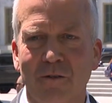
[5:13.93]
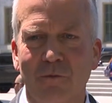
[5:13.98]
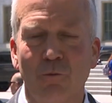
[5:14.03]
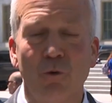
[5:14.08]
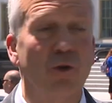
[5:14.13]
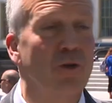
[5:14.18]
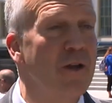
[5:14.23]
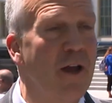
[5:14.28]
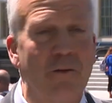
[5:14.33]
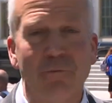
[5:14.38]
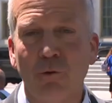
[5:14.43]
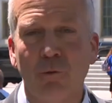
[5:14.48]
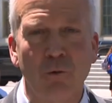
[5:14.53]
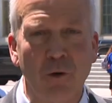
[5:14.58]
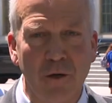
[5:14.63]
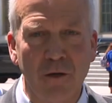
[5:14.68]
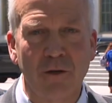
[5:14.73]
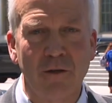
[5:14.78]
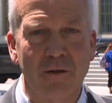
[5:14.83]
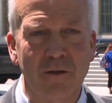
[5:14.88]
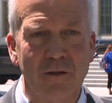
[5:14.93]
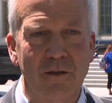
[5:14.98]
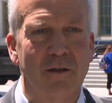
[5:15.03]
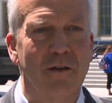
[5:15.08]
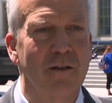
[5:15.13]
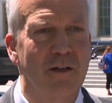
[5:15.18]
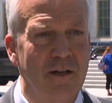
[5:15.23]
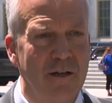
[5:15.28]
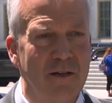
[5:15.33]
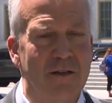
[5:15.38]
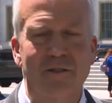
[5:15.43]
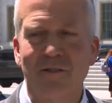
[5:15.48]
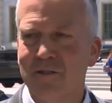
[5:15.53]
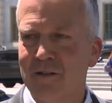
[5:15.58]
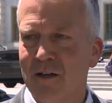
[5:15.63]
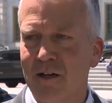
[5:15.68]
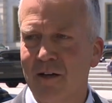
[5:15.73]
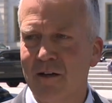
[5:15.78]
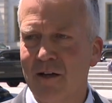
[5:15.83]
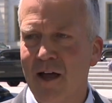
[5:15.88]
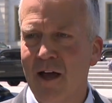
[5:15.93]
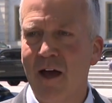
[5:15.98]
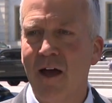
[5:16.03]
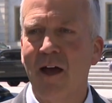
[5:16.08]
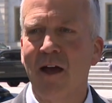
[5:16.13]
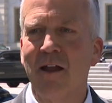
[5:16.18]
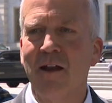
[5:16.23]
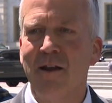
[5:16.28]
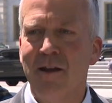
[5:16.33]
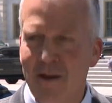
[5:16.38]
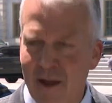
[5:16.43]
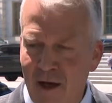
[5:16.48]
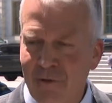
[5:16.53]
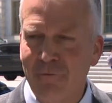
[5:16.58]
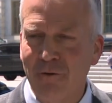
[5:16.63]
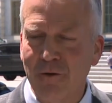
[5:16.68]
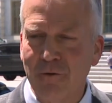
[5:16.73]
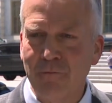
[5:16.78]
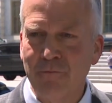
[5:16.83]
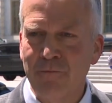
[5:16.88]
will never work in this state. Never.